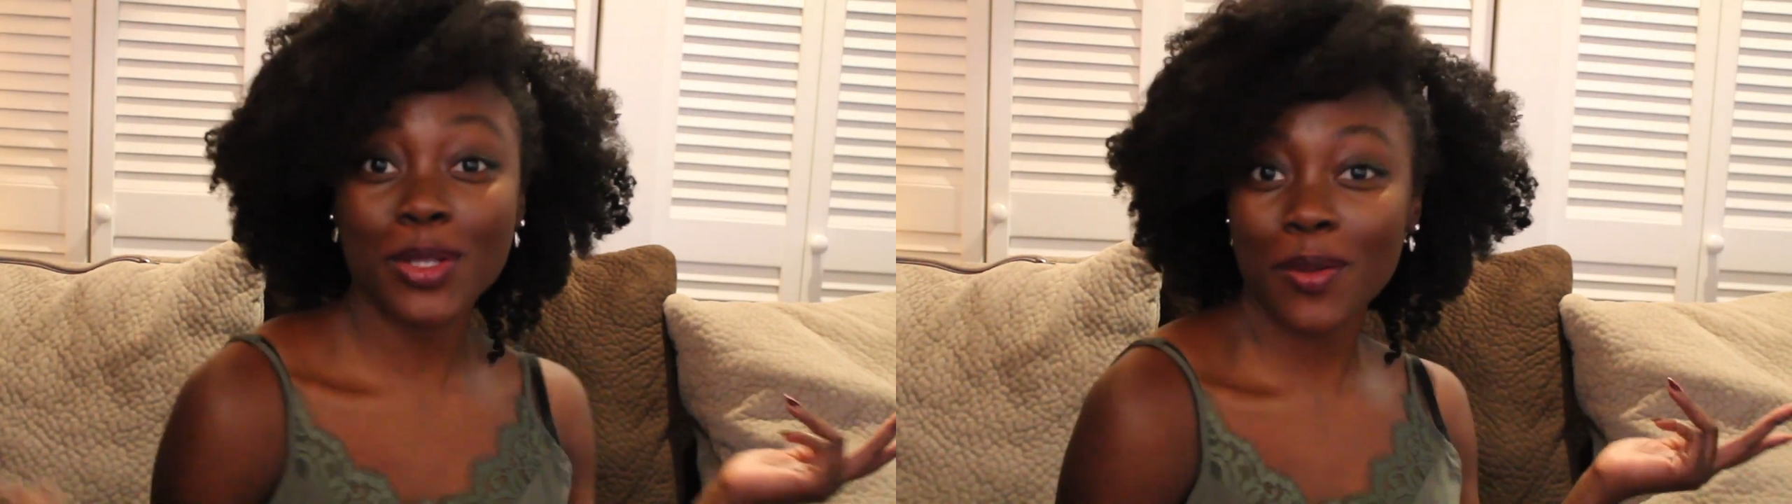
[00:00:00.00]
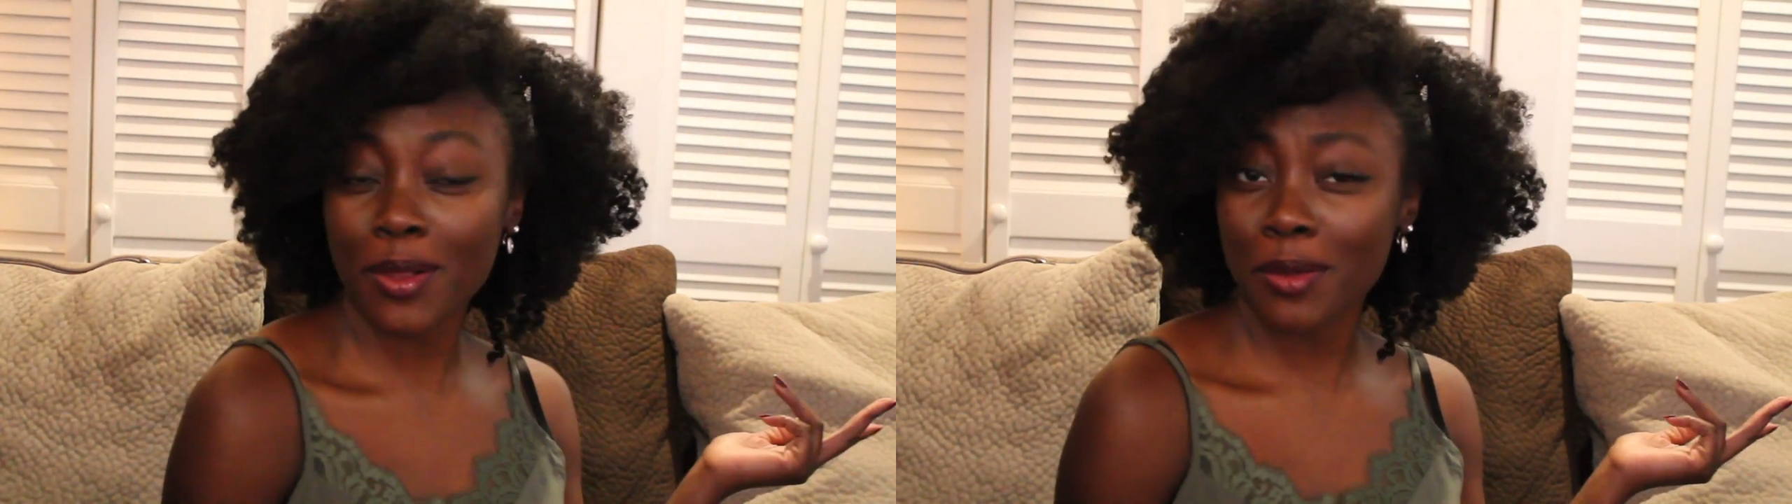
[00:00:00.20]

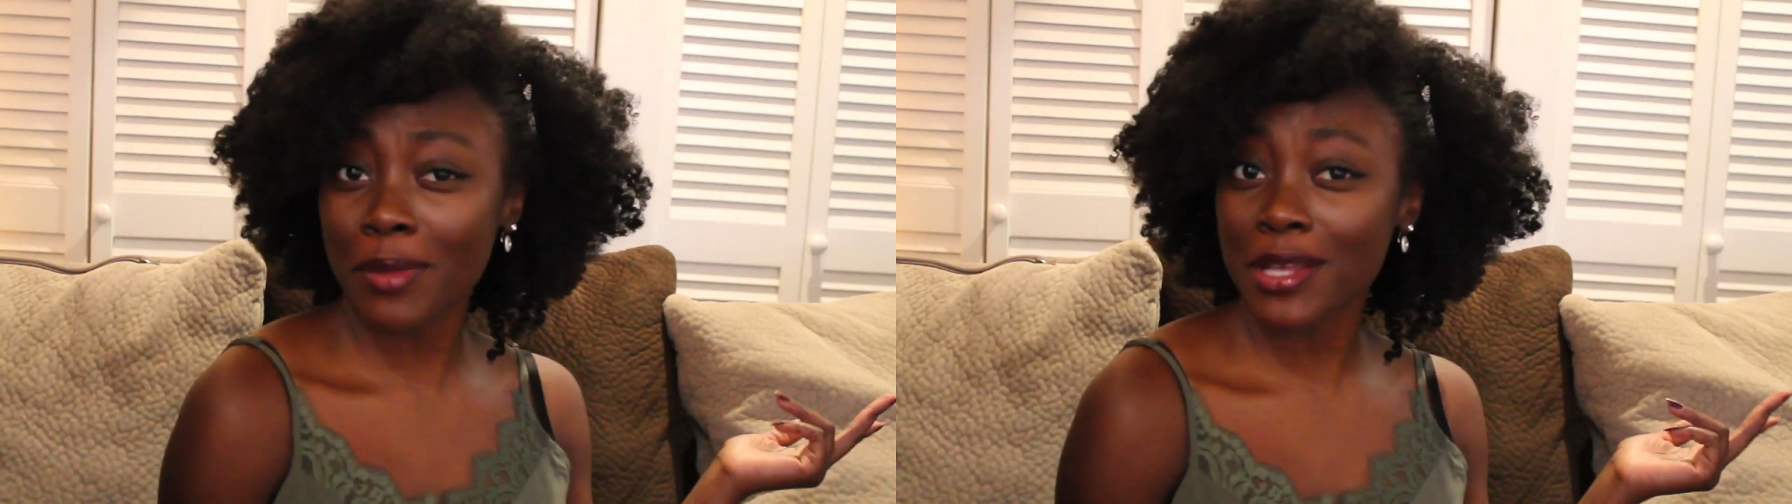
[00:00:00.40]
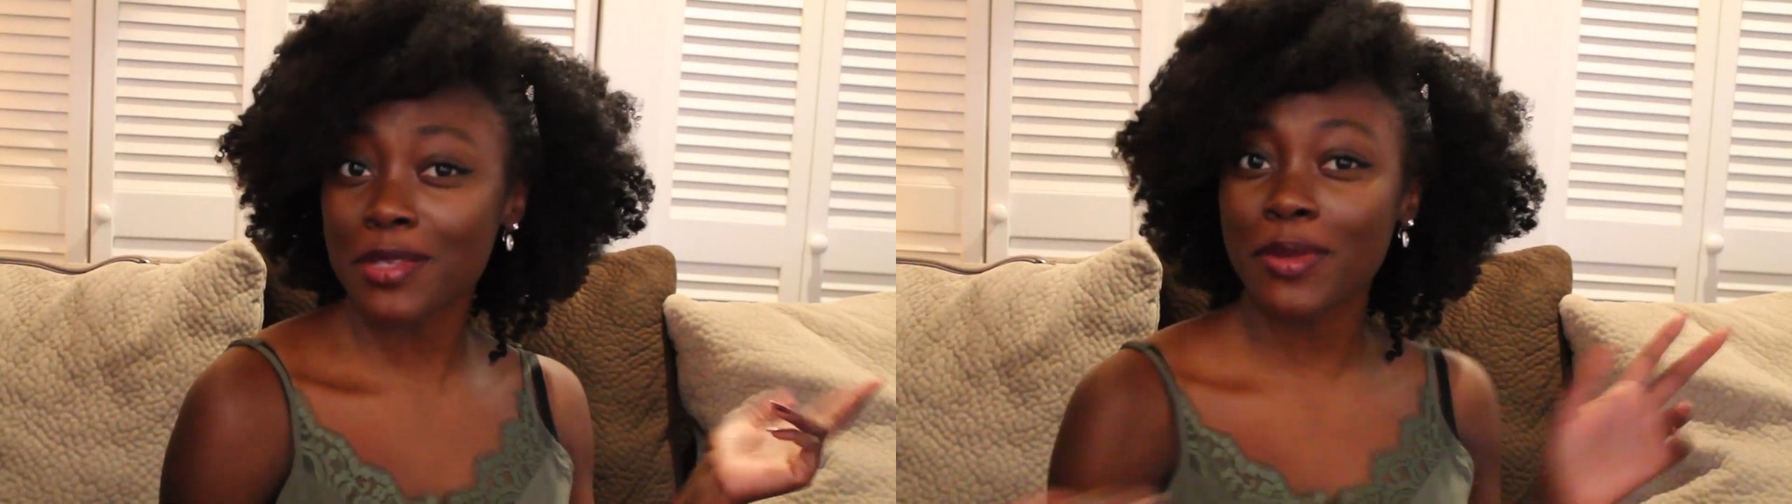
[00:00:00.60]
and welcome
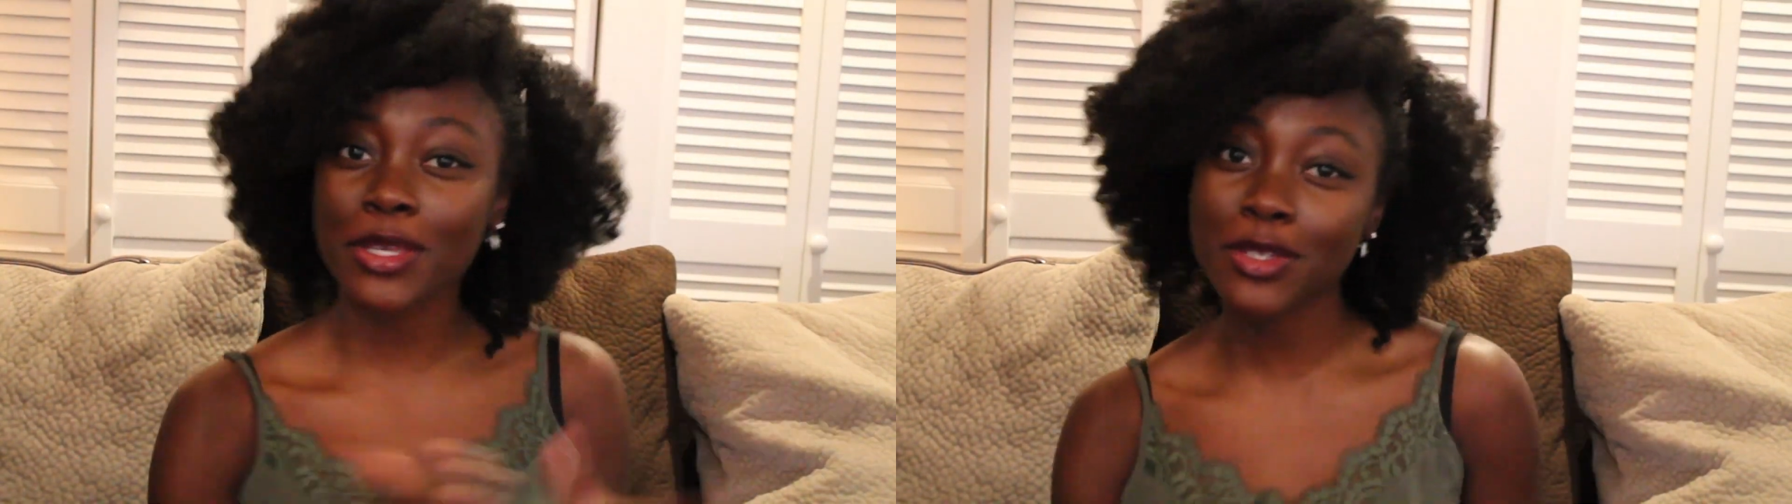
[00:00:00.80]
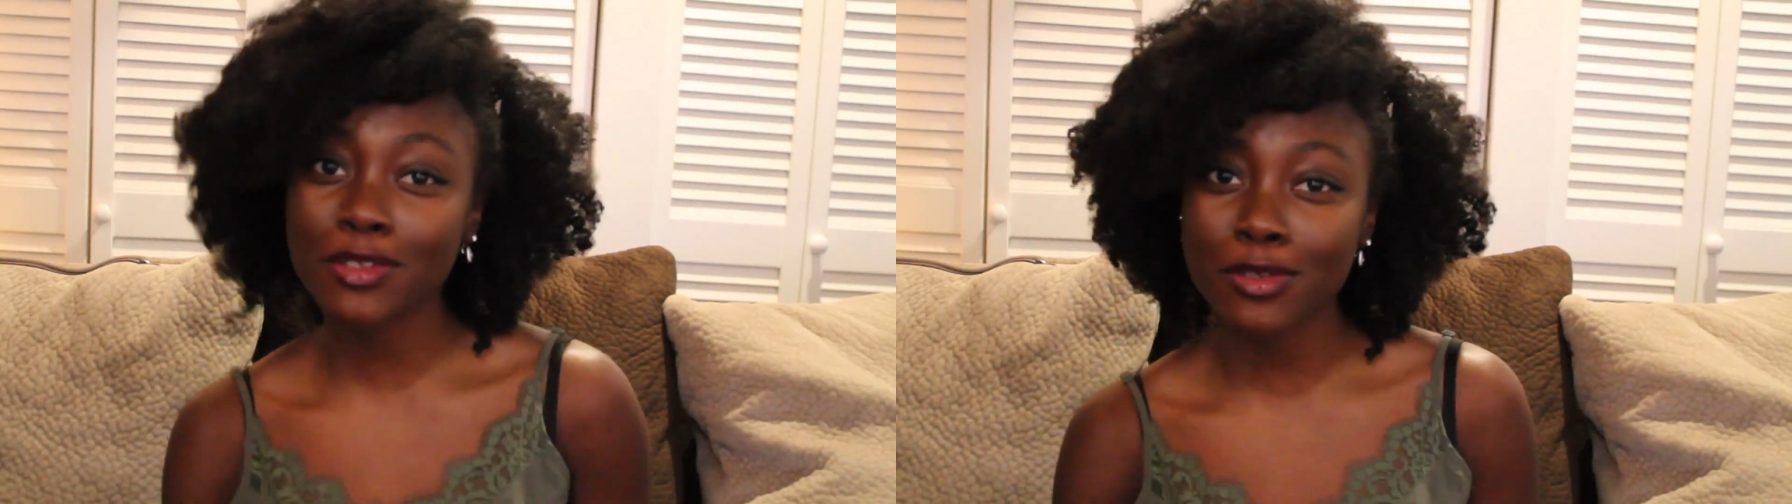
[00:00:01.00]
back to my
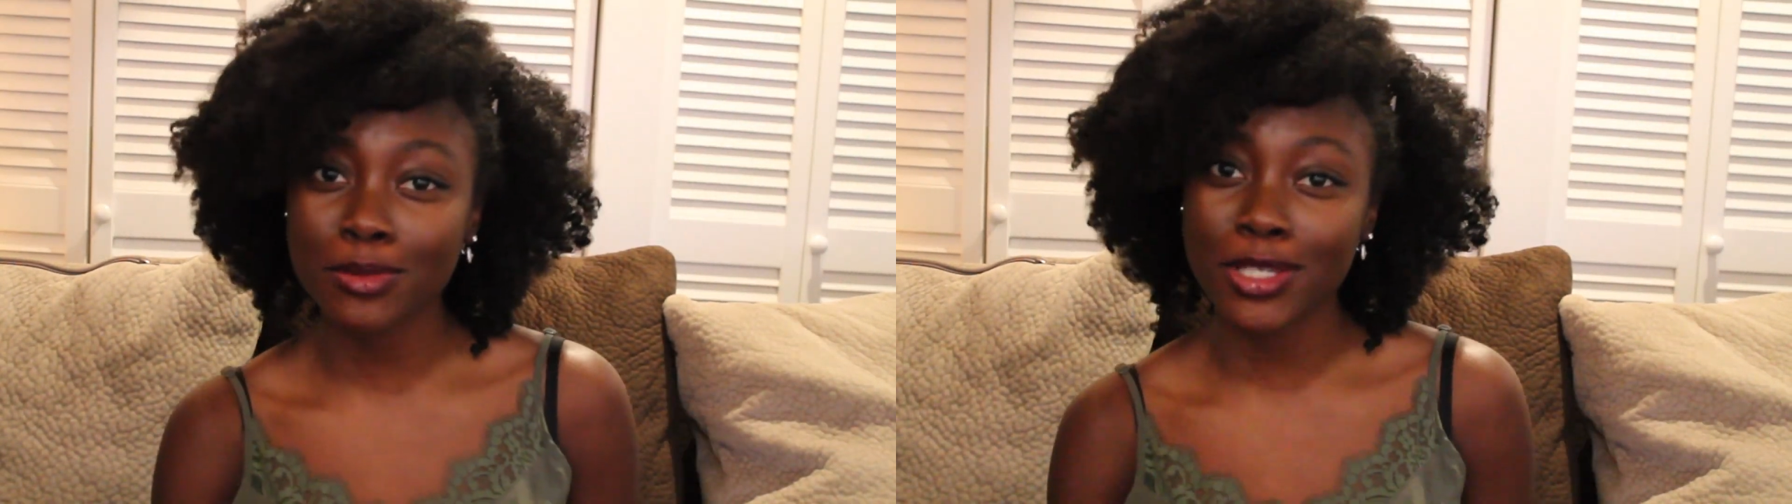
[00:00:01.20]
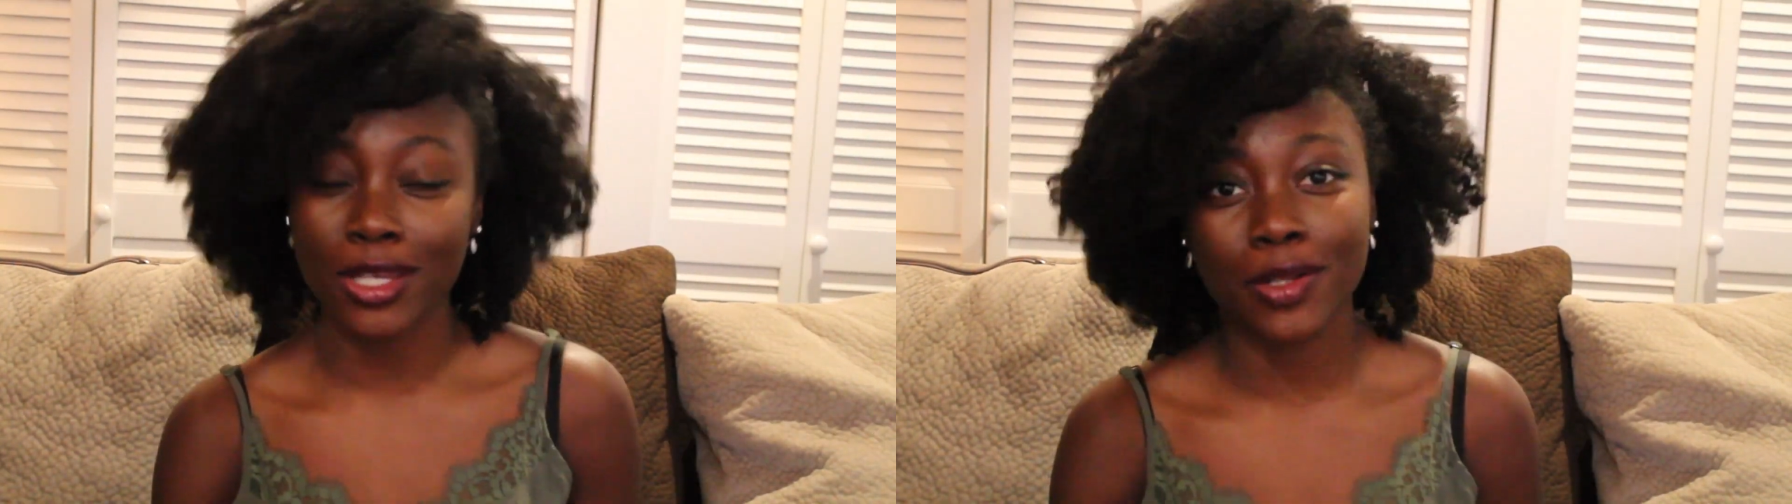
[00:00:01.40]
YouTube
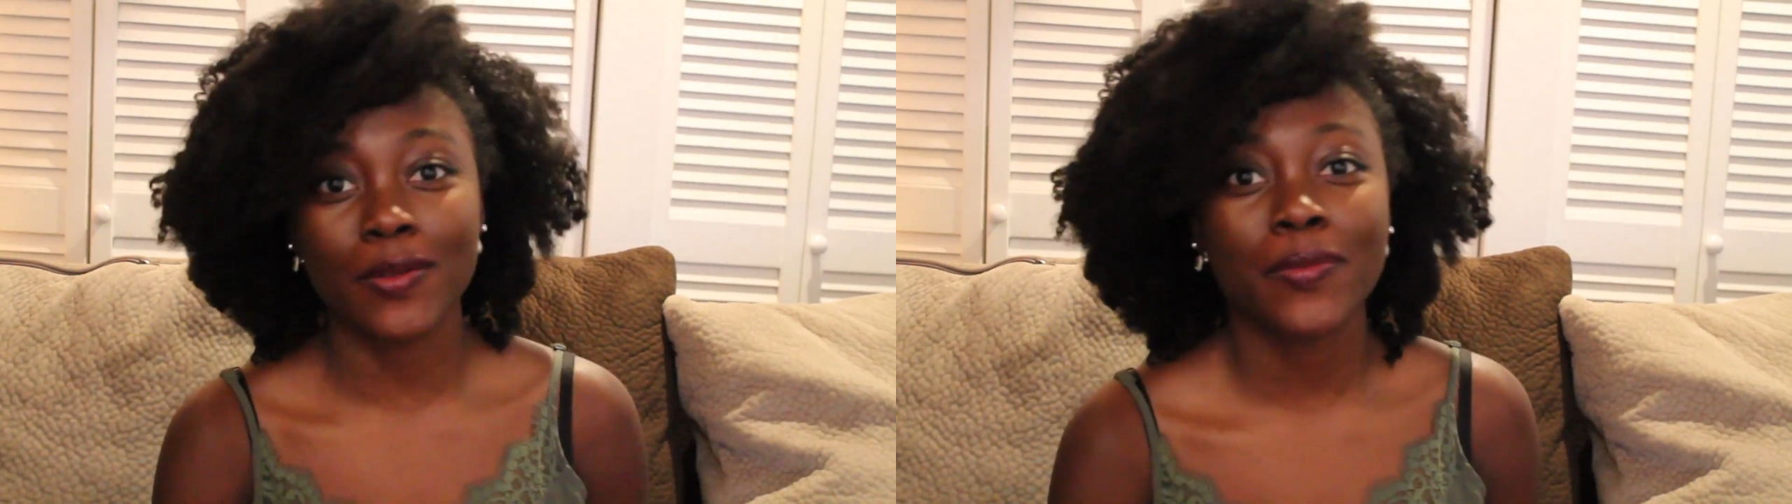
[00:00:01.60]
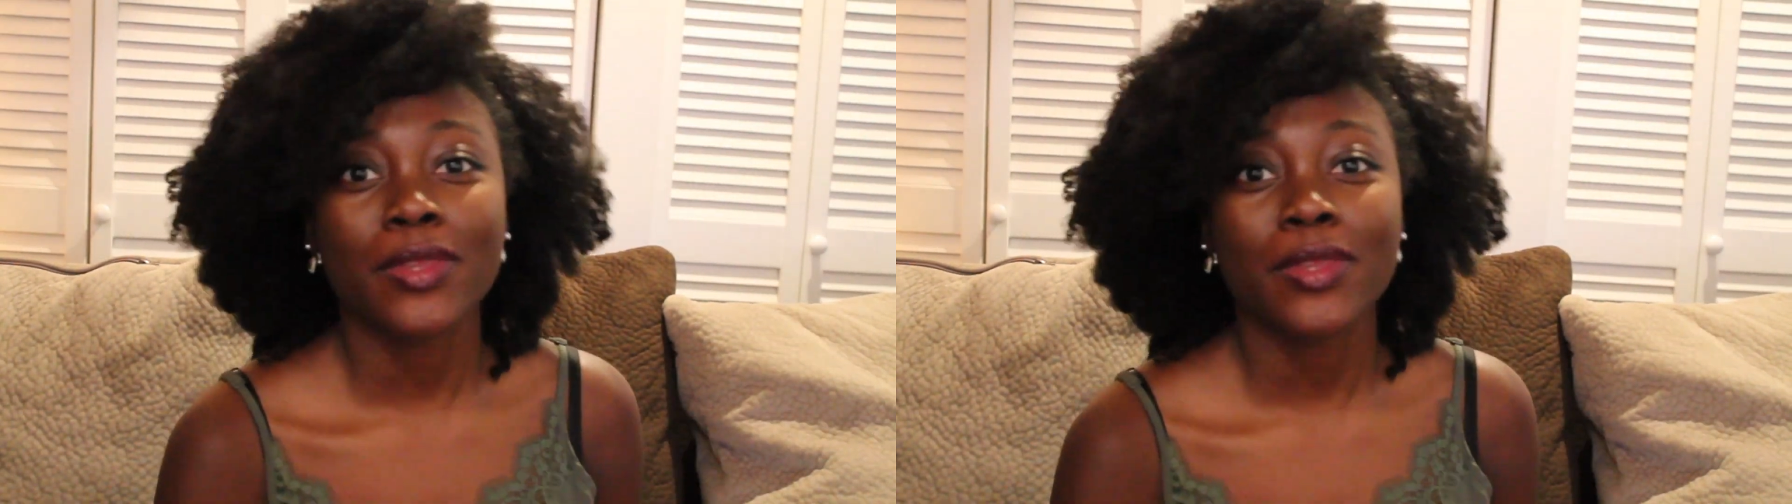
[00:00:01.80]
channel.